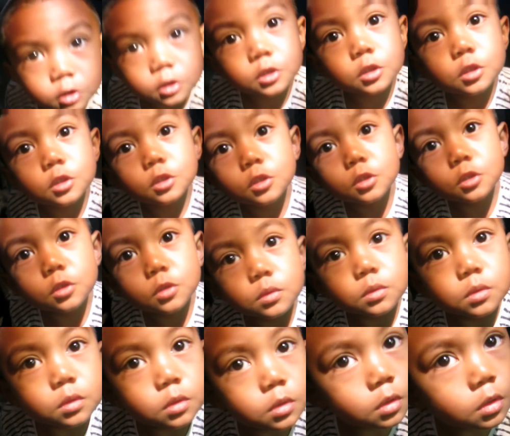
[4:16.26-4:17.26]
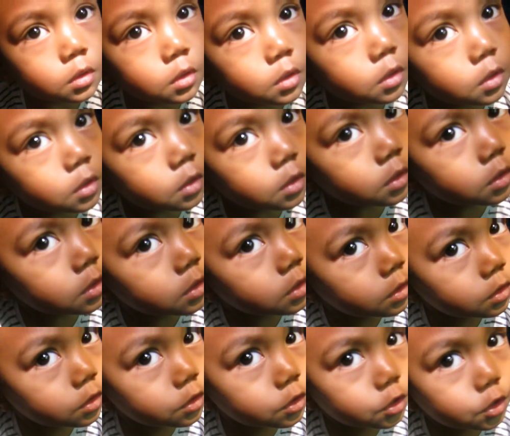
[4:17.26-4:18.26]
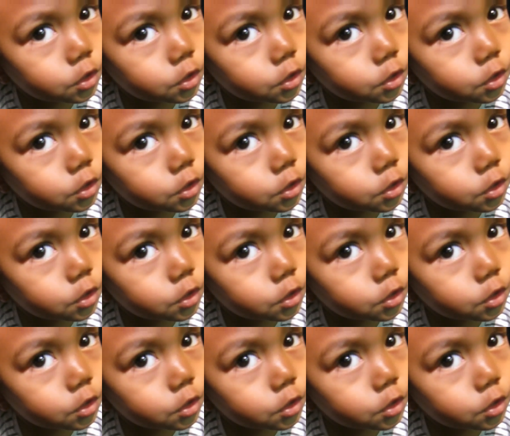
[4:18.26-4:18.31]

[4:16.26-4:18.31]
Are you ready to meet Captain America?